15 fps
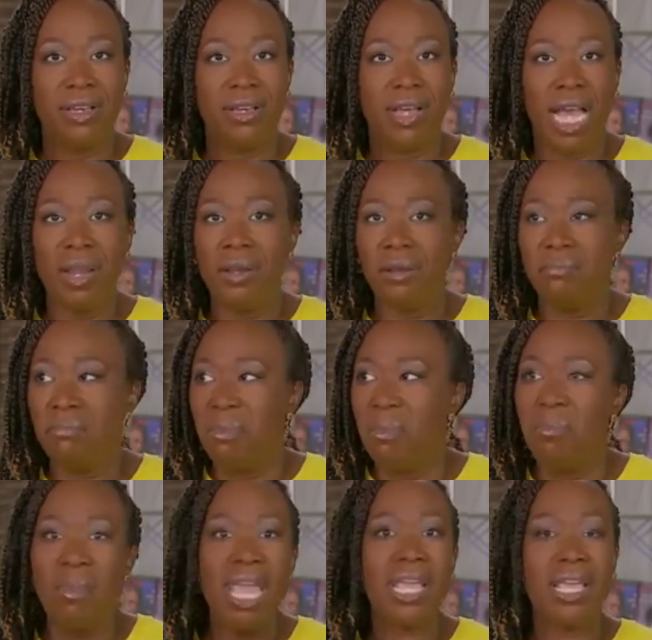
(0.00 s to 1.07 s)
and
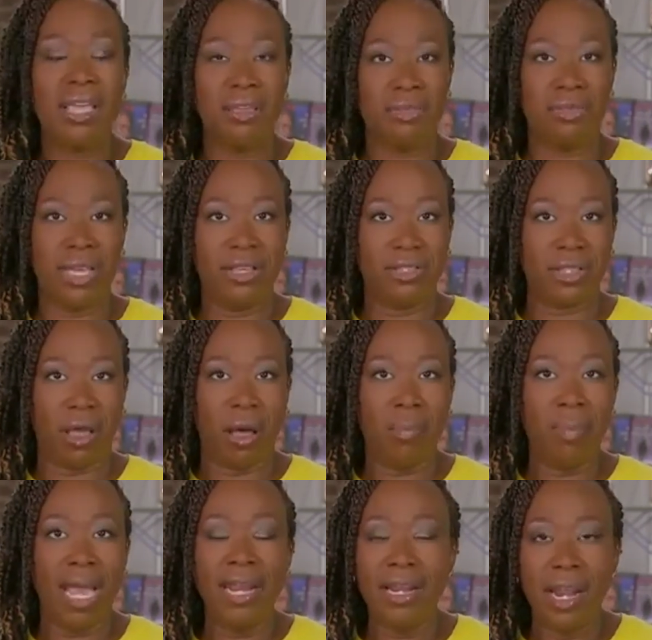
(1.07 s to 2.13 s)
making things
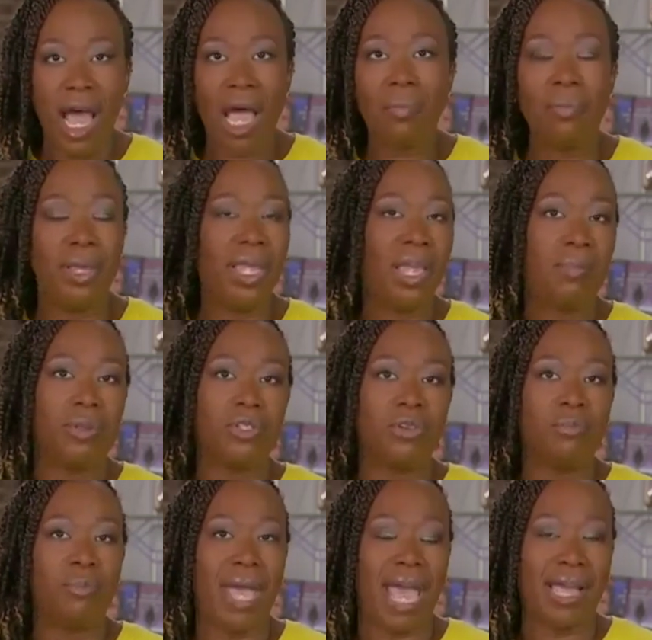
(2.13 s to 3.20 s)
up and not being able to
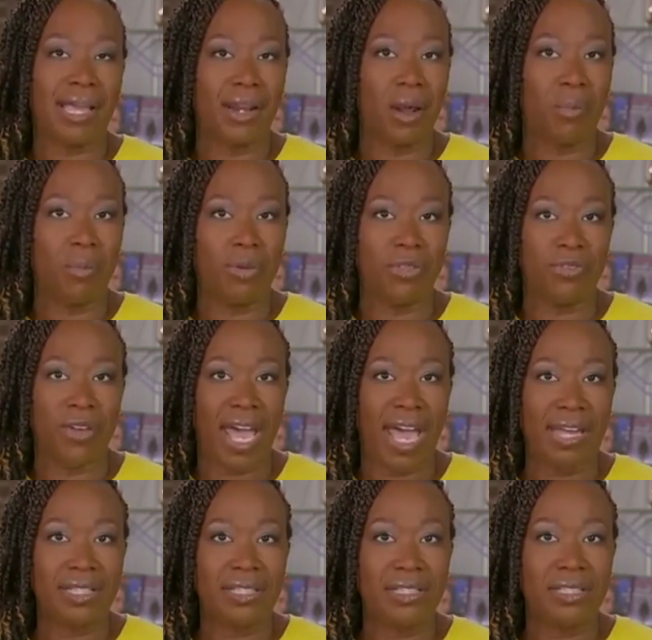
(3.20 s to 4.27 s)
back it up with
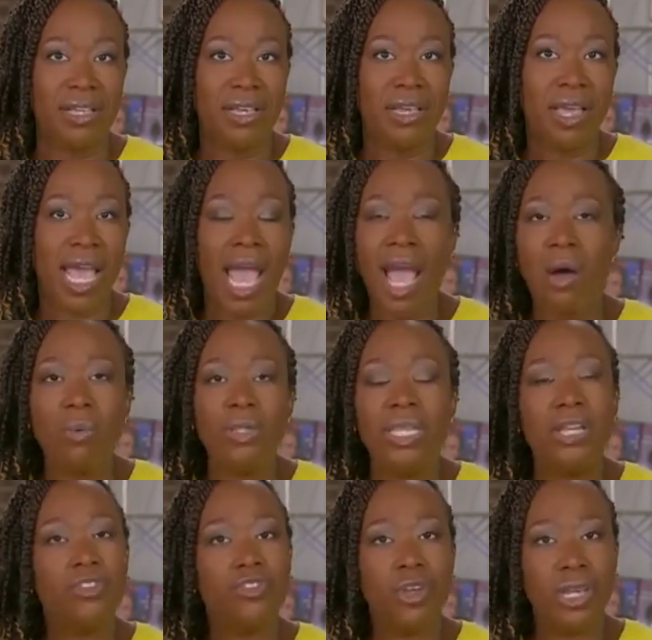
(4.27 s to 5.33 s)
facts, how would
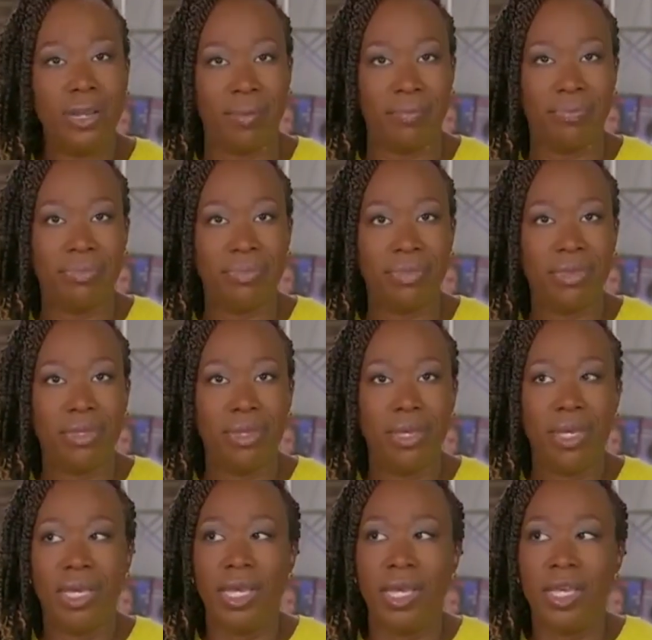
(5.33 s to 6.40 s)
they treat him?
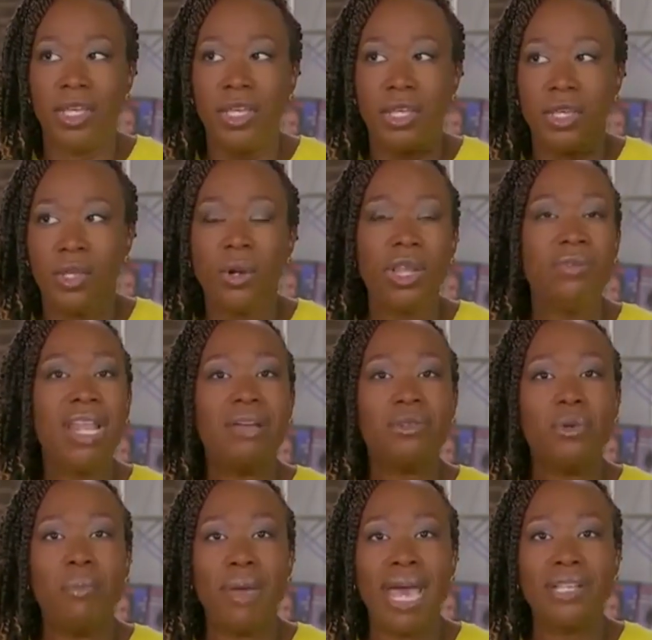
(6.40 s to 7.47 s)
You don't even have
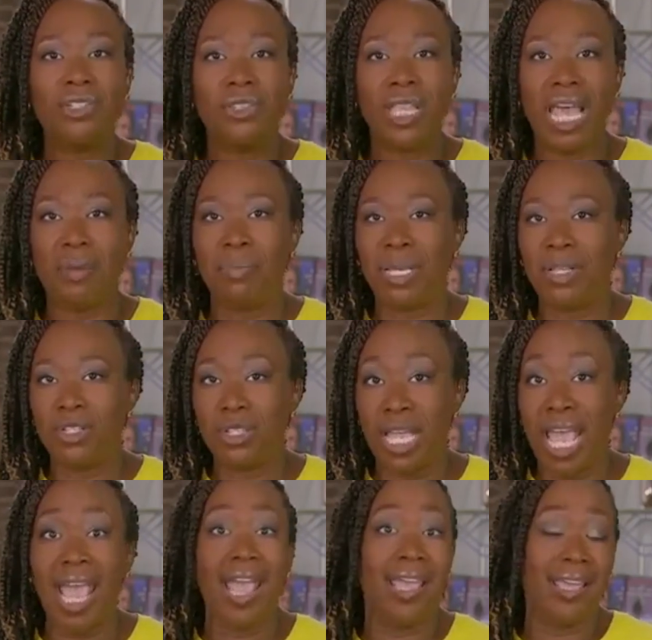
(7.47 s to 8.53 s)
to imagine that because
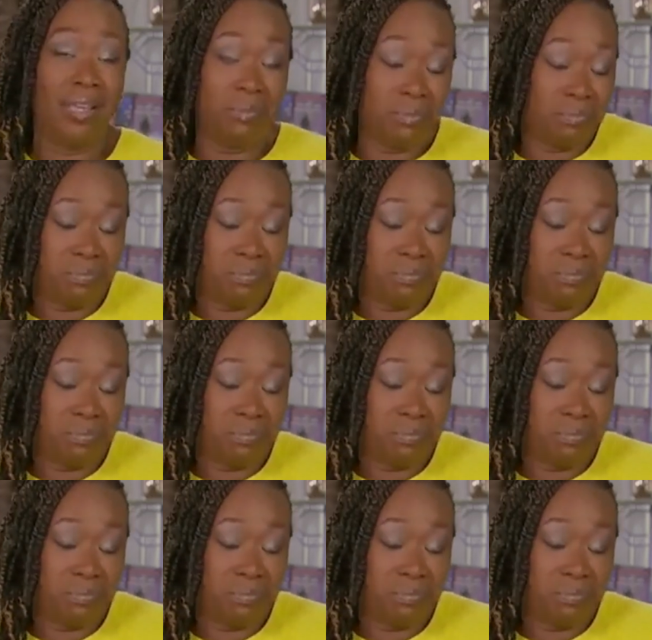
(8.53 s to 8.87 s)
A,